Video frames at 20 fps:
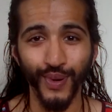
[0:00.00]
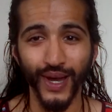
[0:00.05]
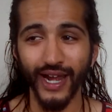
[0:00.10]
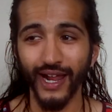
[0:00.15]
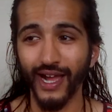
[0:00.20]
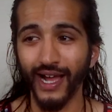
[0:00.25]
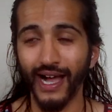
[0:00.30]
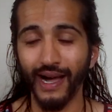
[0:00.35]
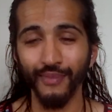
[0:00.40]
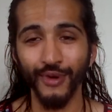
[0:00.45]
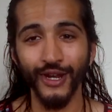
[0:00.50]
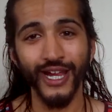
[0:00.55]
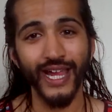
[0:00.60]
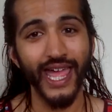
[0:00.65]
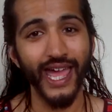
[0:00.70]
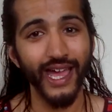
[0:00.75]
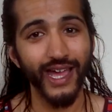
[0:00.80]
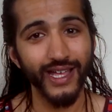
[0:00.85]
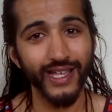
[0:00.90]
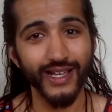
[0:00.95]
But I'm gonna
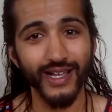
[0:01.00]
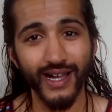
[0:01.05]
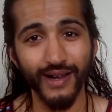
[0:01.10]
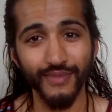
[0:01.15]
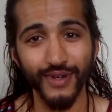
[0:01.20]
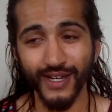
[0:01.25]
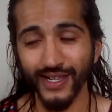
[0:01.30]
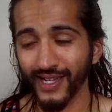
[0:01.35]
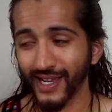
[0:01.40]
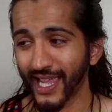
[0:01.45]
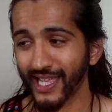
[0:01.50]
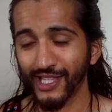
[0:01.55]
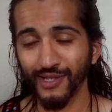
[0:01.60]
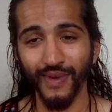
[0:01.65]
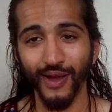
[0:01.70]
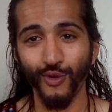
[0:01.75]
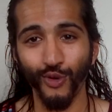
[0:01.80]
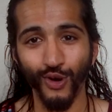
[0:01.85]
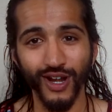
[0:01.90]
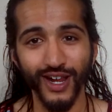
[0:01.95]
get to
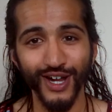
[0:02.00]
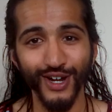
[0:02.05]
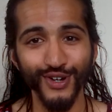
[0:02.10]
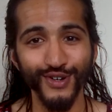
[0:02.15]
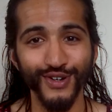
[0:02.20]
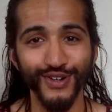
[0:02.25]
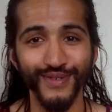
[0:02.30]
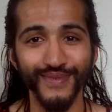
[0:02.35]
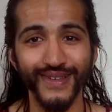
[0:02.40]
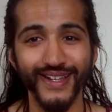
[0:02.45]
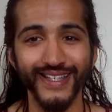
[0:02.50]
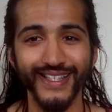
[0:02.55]
my workout,